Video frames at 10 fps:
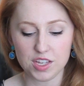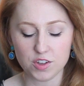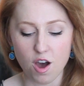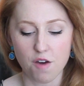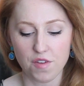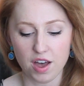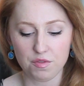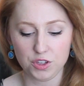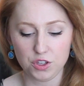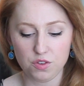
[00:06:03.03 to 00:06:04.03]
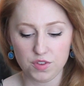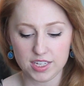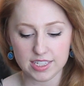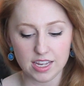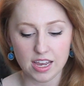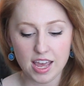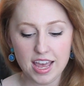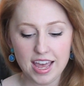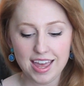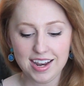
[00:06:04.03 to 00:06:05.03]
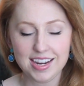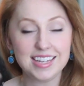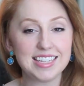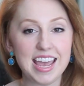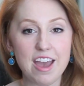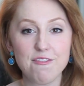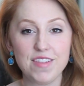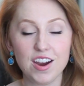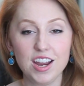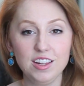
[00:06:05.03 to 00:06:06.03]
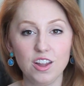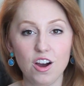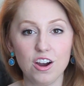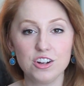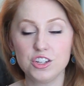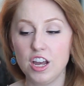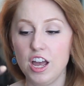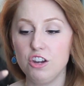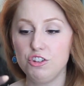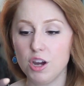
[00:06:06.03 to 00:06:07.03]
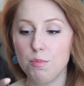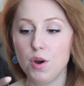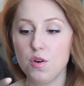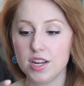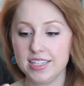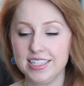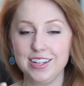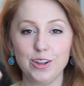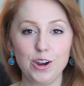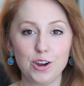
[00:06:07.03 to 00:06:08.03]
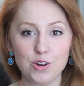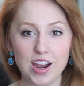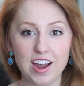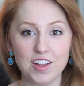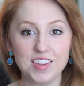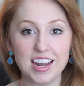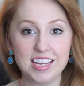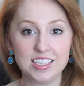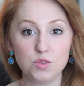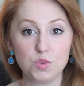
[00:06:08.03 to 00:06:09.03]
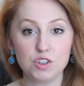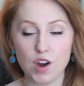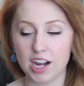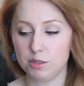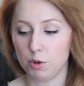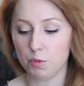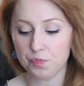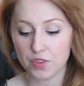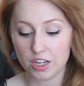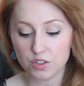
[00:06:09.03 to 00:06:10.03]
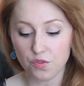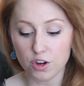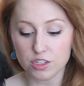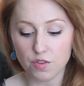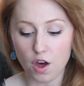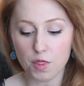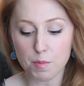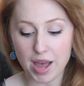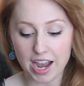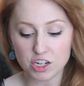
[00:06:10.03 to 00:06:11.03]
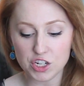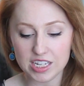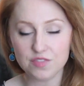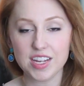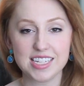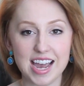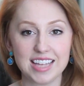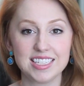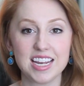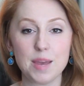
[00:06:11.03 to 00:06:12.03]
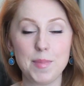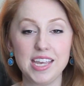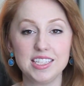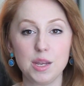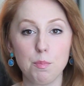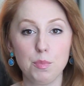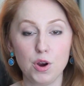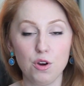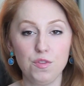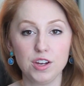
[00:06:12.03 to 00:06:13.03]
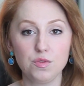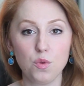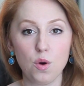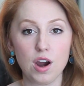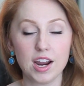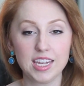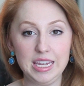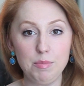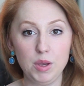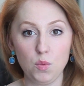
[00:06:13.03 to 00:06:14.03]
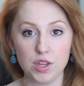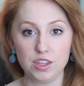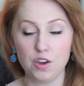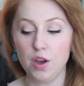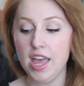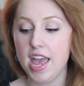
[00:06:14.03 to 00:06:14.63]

this off of Q V C. And it is a very large jumbo concealer crayon that is retractable. So first of all, the packaging is fantastic and makes it perfect for keeping with you.